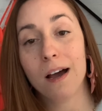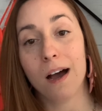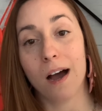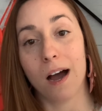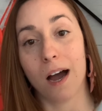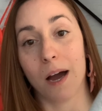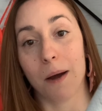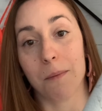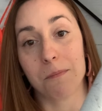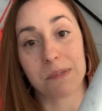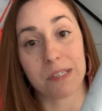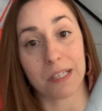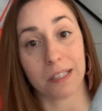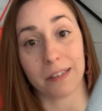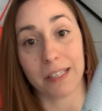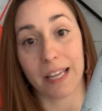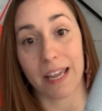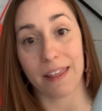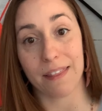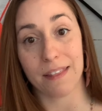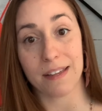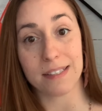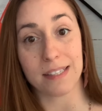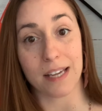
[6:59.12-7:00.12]
$8 to
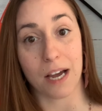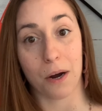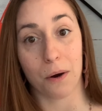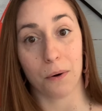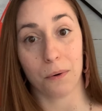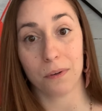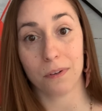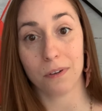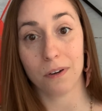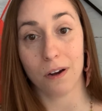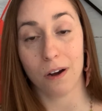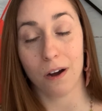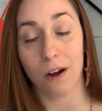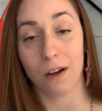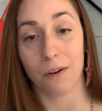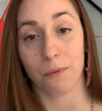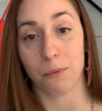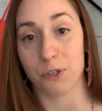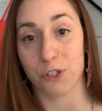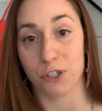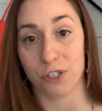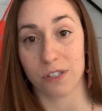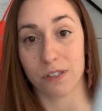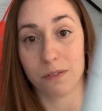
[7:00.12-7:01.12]
lay this out,
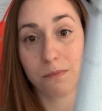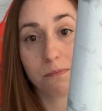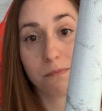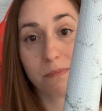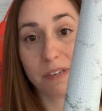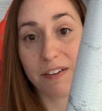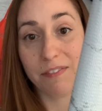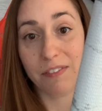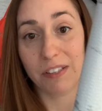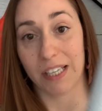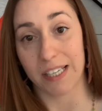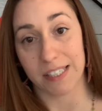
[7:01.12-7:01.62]
which is even